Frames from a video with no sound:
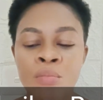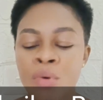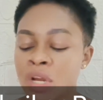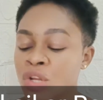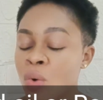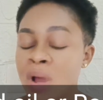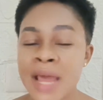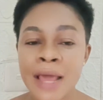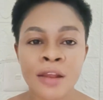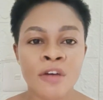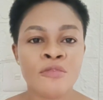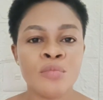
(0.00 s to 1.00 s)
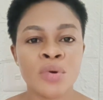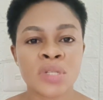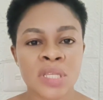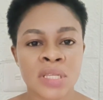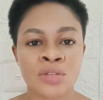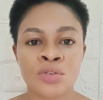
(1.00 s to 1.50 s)
But the one I love
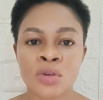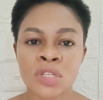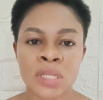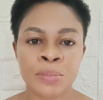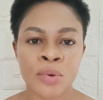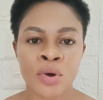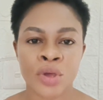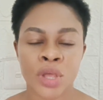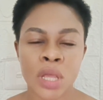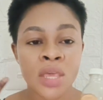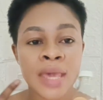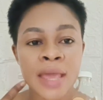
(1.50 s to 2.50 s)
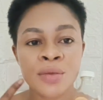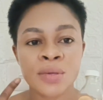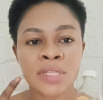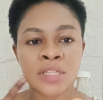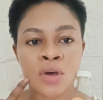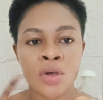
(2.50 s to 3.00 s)
most is rosehip oil. You can
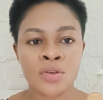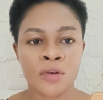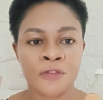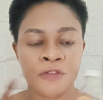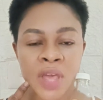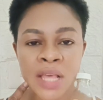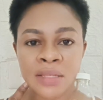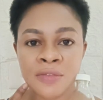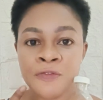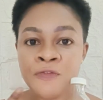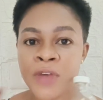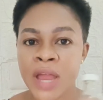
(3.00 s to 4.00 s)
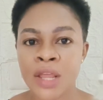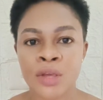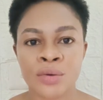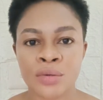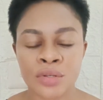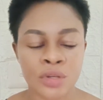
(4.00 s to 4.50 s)
use it on your face, very
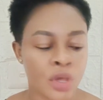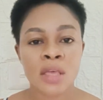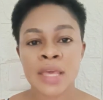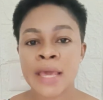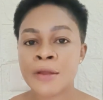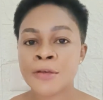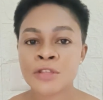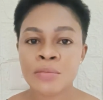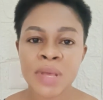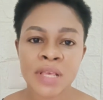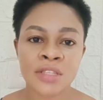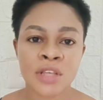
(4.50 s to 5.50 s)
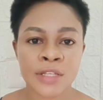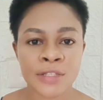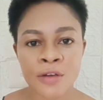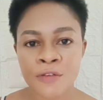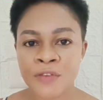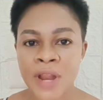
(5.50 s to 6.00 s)
good. You can also make use of
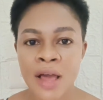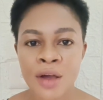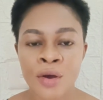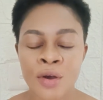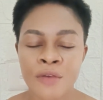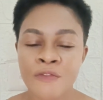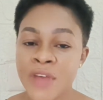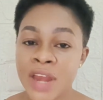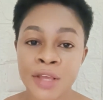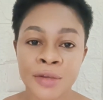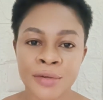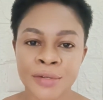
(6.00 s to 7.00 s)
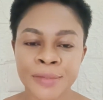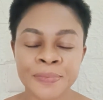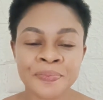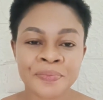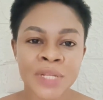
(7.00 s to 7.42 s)
sunflower oil, very good.